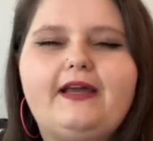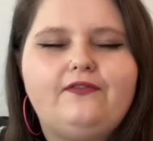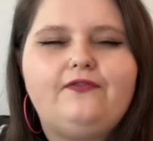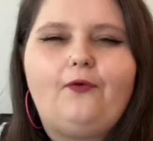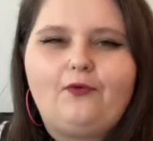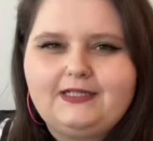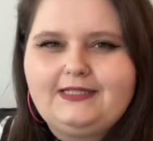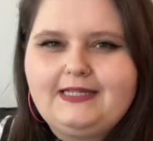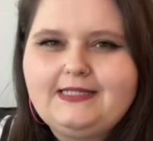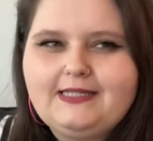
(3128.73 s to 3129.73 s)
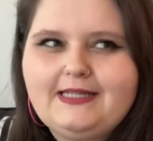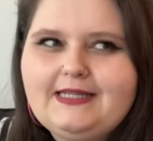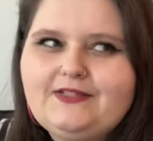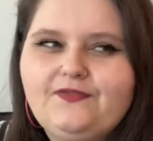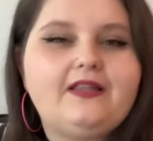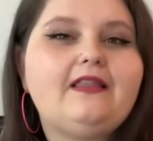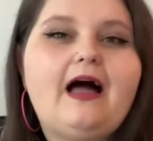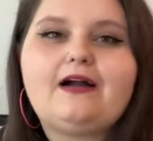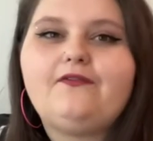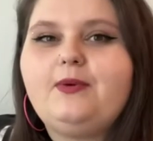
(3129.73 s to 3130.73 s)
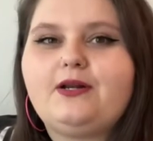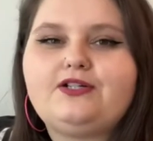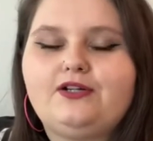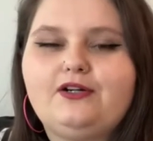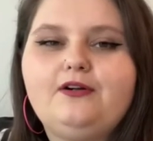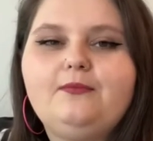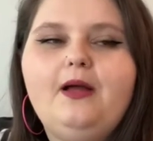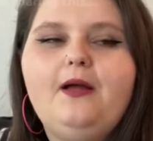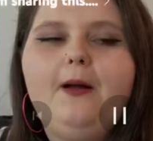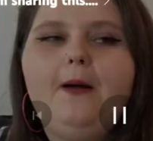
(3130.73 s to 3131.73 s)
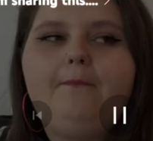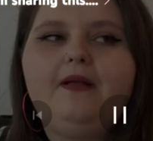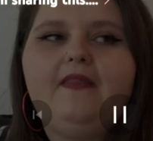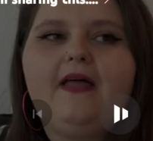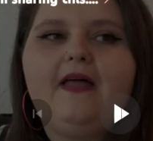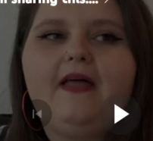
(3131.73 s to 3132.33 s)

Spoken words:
forced into this, for the lack of a better term, but,